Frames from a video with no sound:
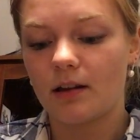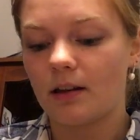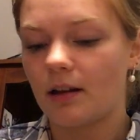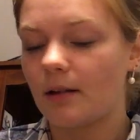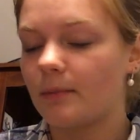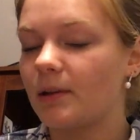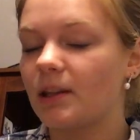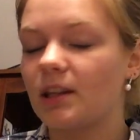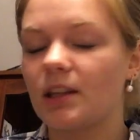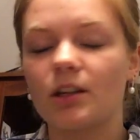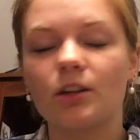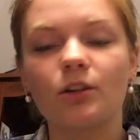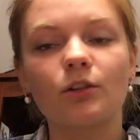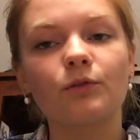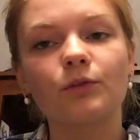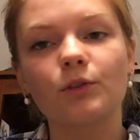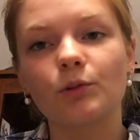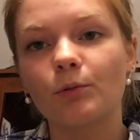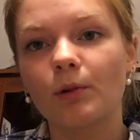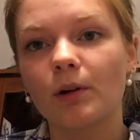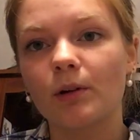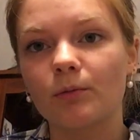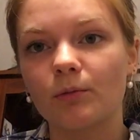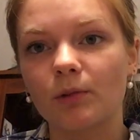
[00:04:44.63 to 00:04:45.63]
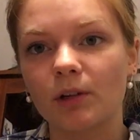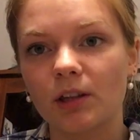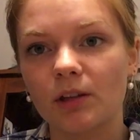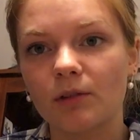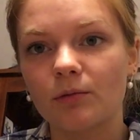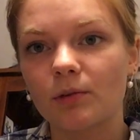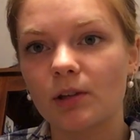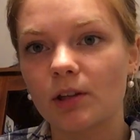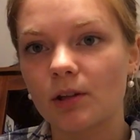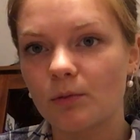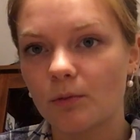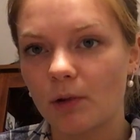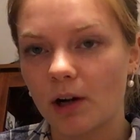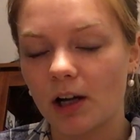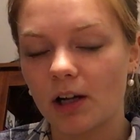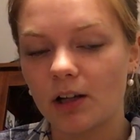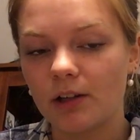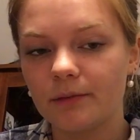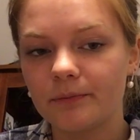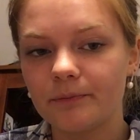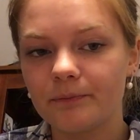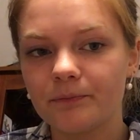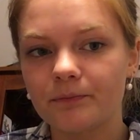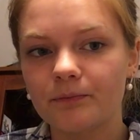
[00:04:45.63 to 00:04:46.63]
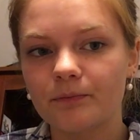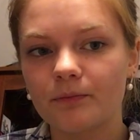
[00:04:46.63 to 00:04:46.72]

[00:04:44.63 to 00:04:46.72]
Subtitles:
I mean, the interview went really well.